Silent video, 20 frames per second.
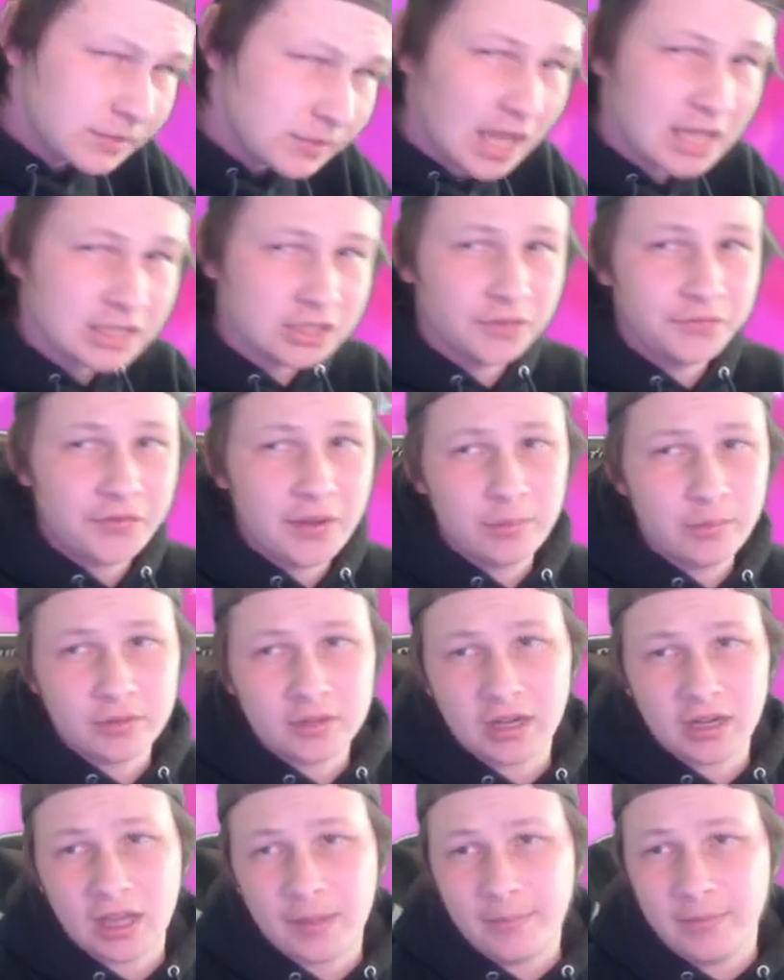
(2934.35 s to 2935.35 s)
As Fable's
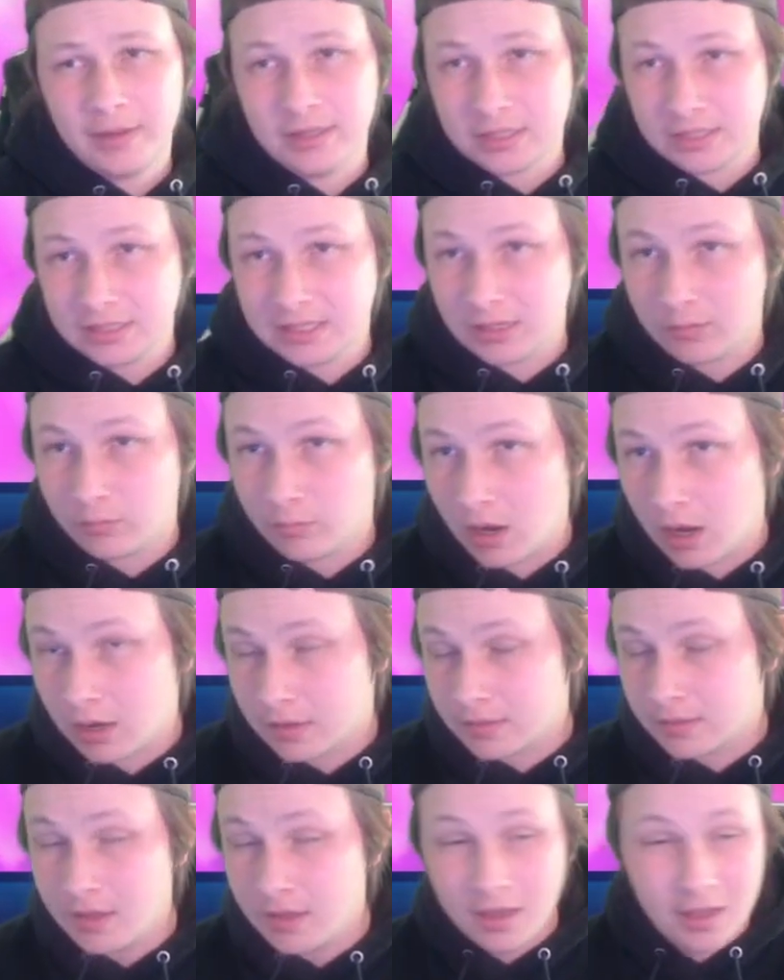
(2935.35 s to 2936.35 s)
gonna come in, it's gonna take
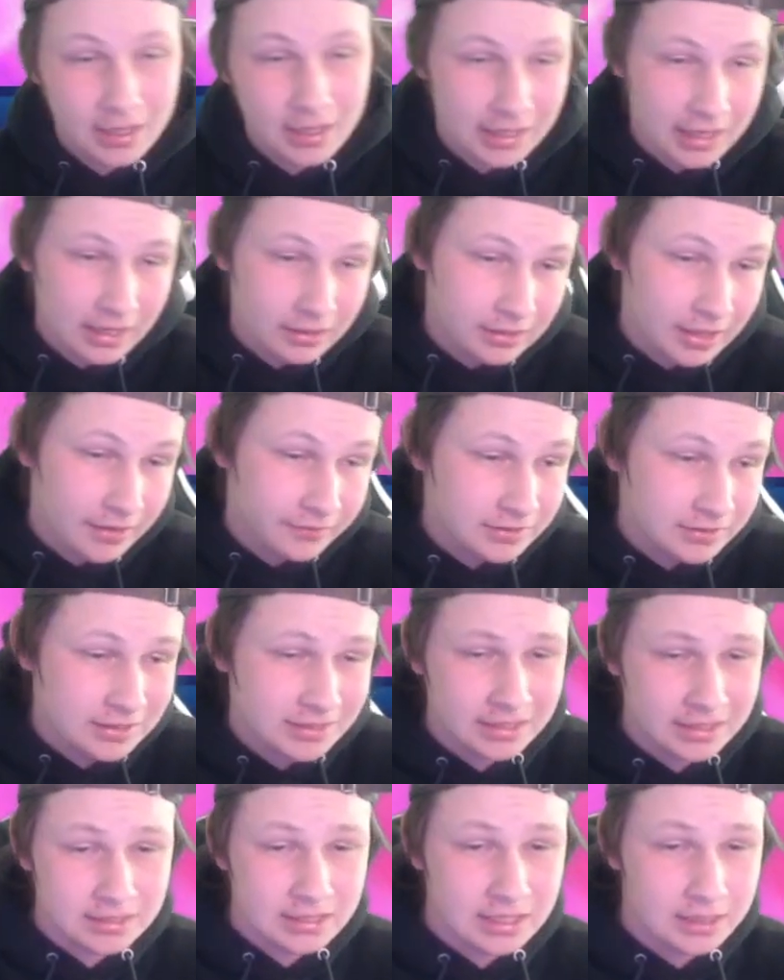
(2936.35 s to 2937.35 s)
rocks, get lefties,
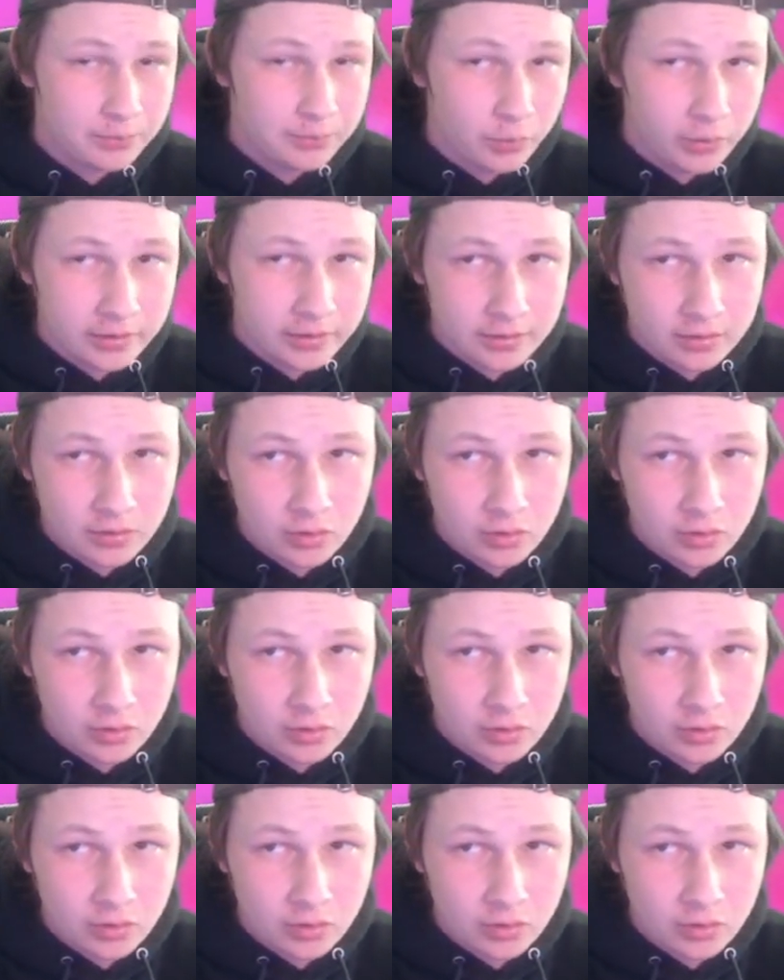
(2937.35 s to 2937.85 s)
and then take poison.